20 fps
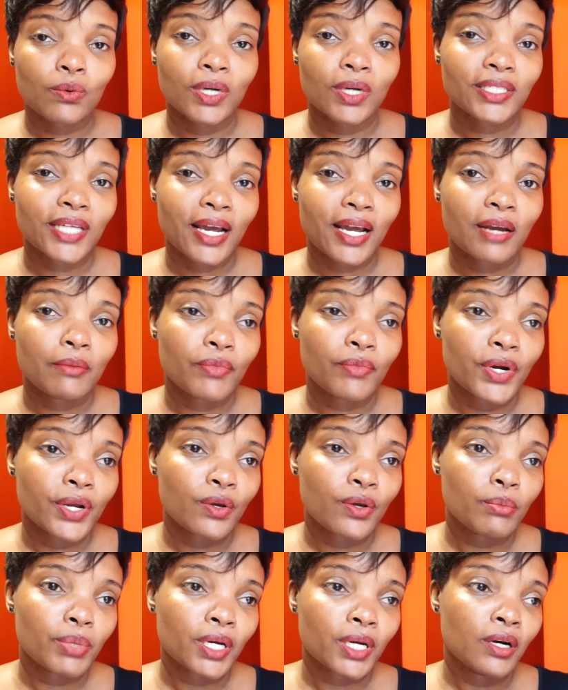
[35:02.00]
what I can bring
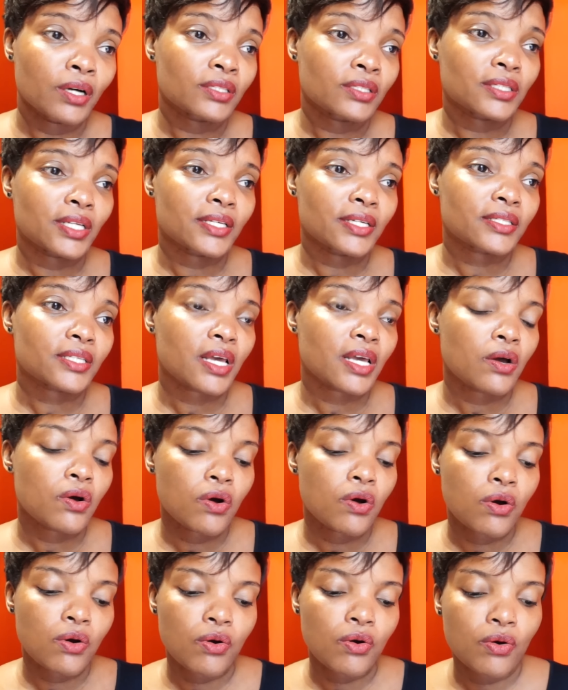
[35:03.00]
you, because they say,
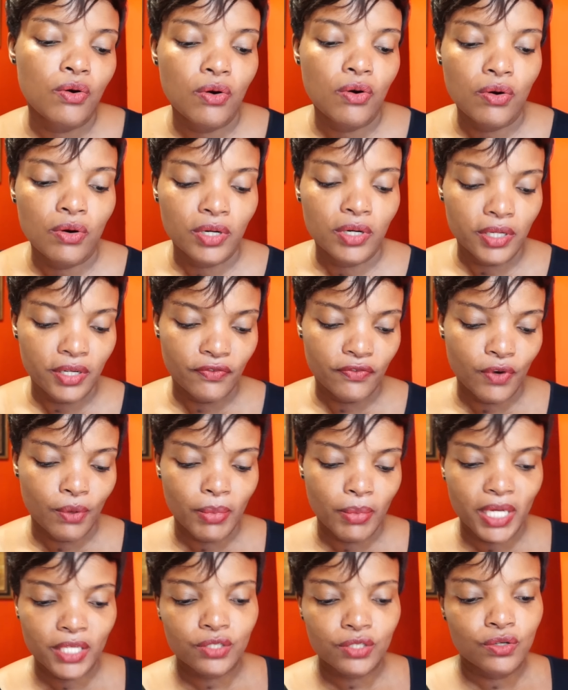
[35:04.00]
oh,
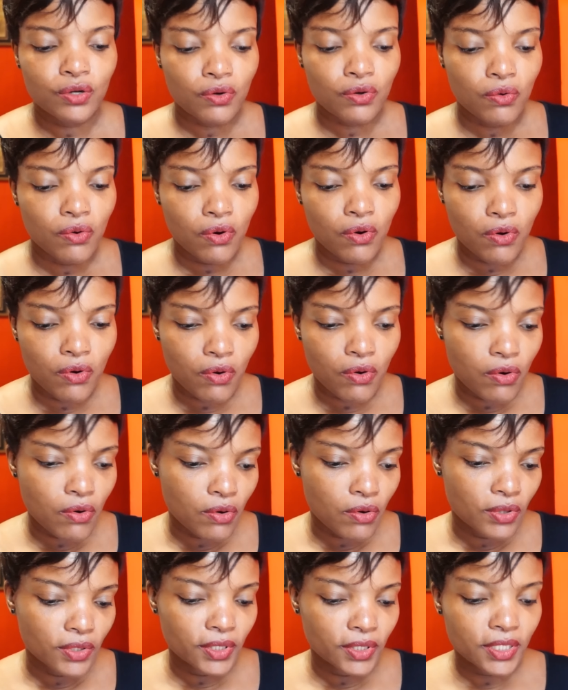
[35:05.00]
deformation,
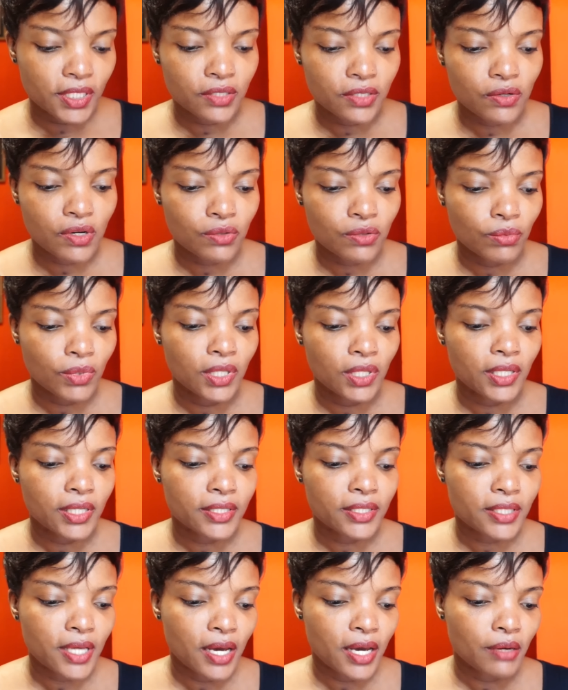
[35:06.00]
oh, this is not what they
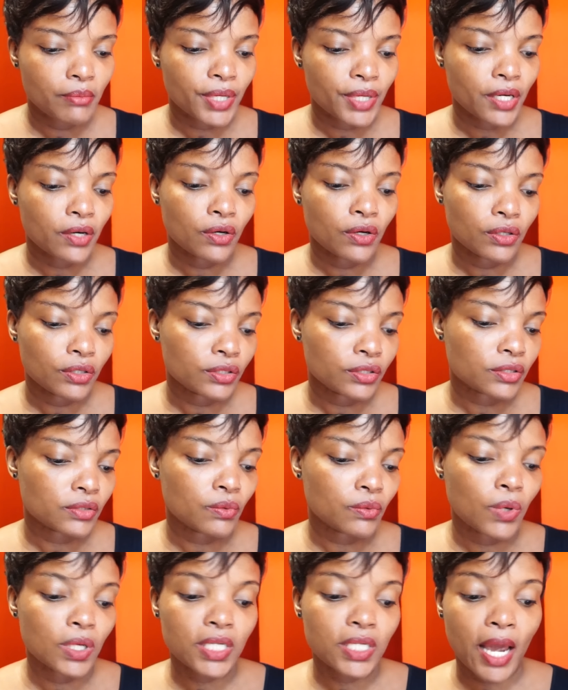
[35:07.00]
said, because
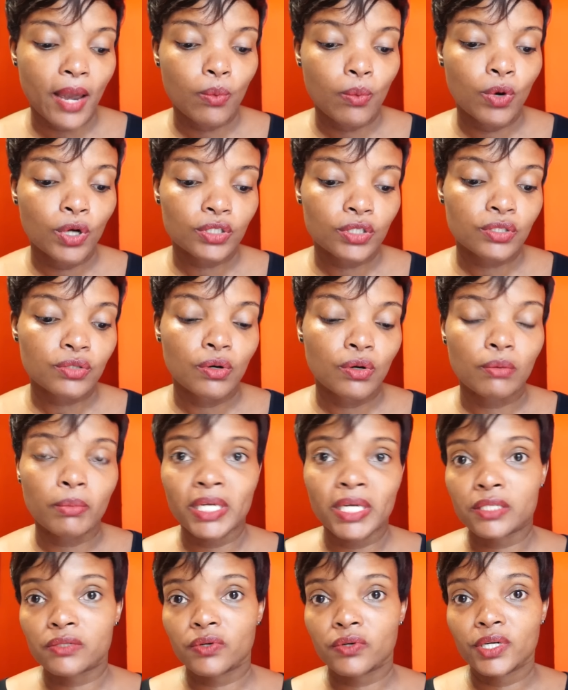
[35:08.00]
what I watched on my
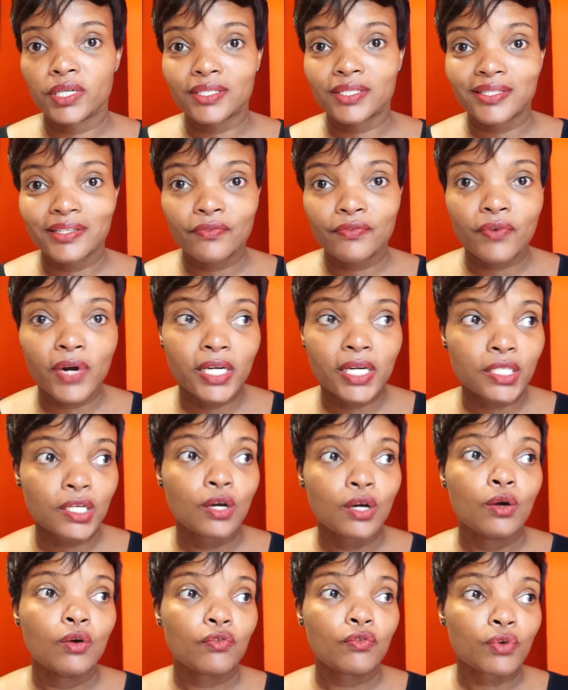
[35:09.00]
screen is different
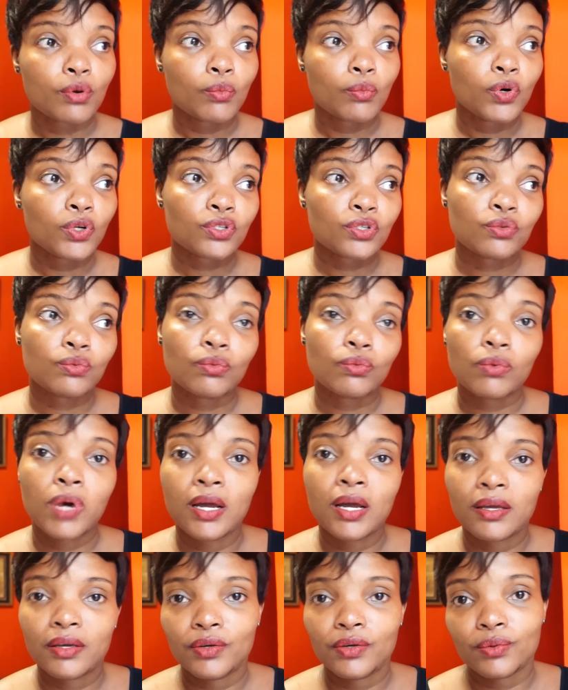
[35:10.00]
from what
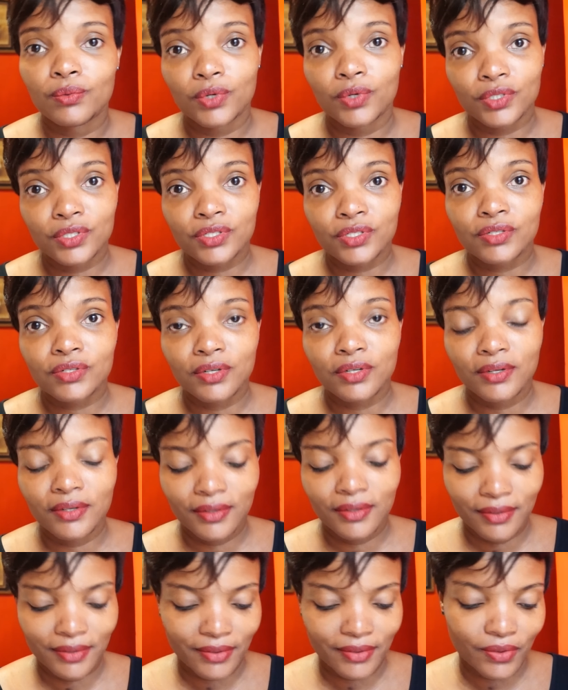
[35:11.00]
you watched
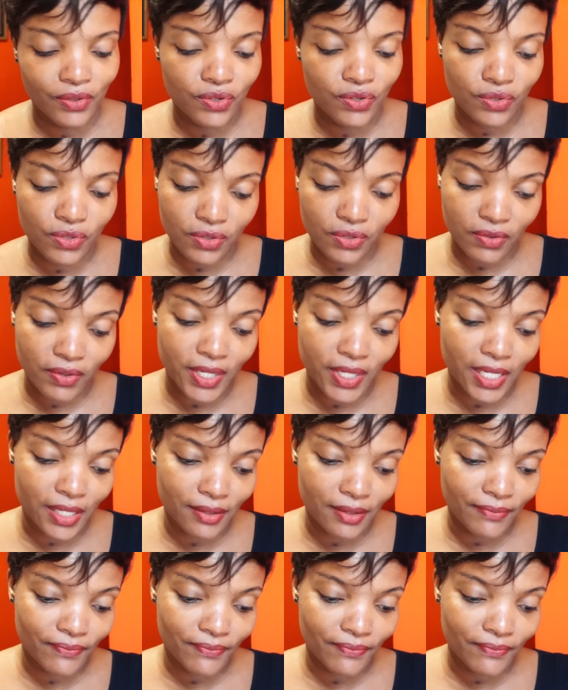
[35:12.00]
on your screen.